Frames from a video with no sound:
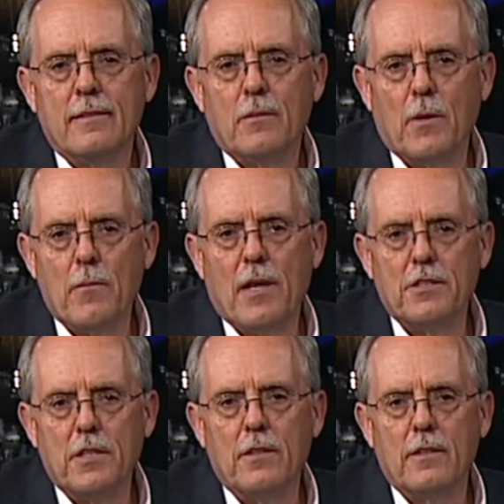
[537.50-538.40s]
What
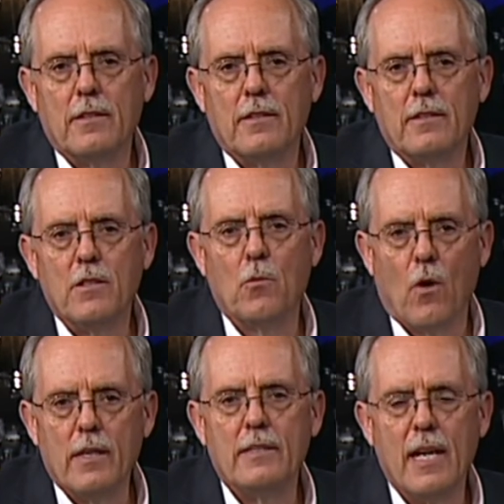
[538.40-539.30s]
about you? Do you
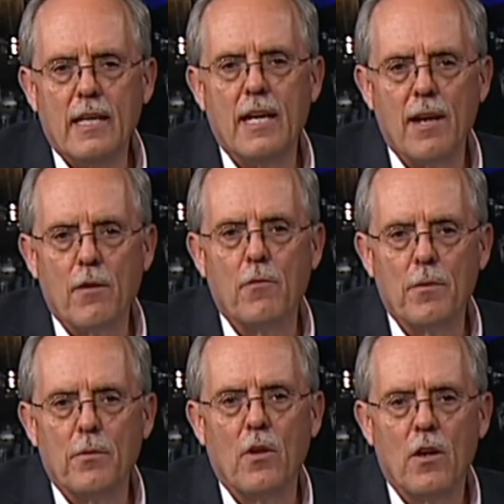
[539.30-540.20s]
want to take care of
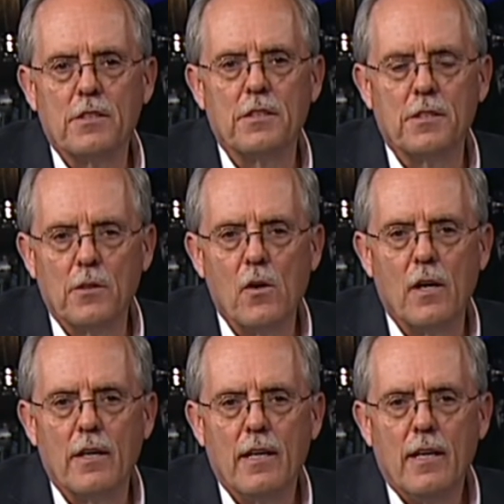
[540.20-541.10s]
what belongs to the Lord?
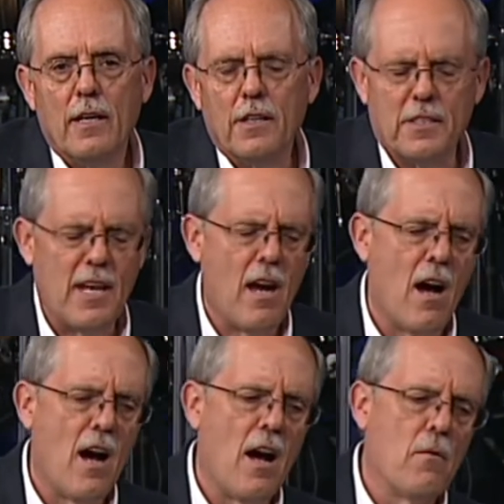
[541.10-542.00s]
You say,
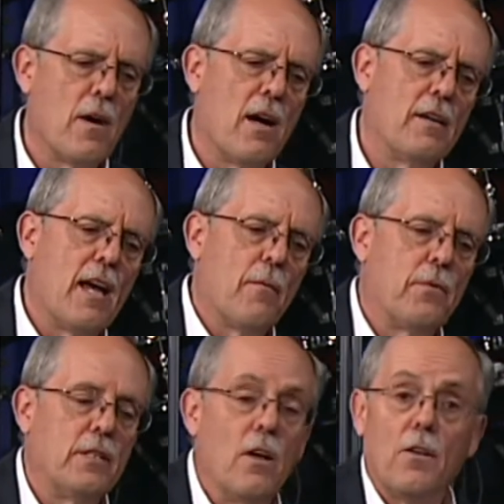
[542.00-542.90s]
ah, well, now
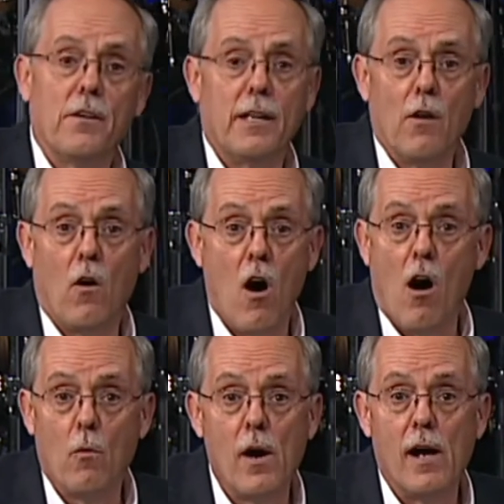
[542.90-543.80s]
preach. No, there ain't no
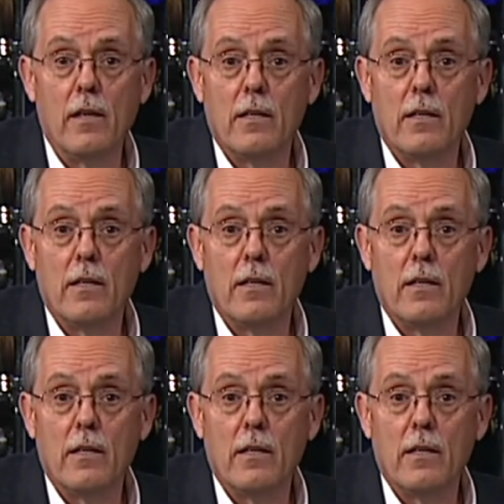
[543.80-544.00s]
all well.